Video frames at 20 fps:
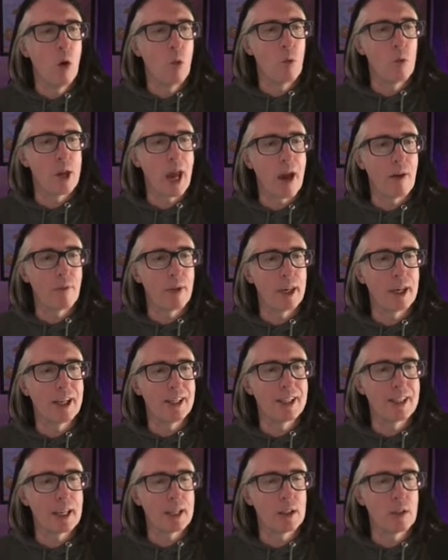would have an
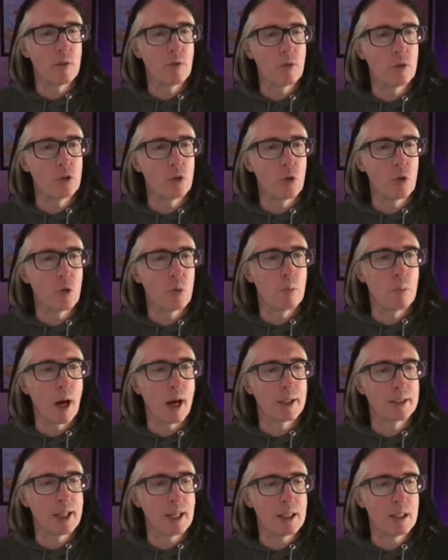incentive to
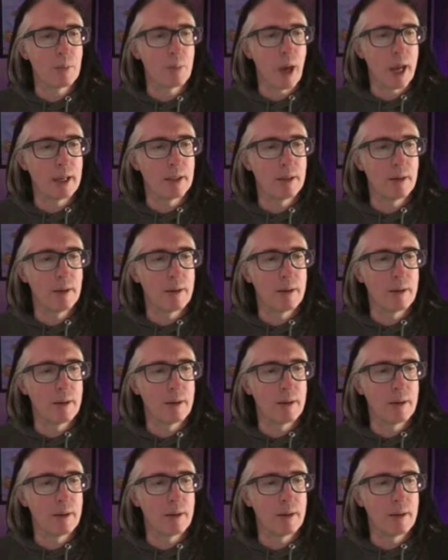participate.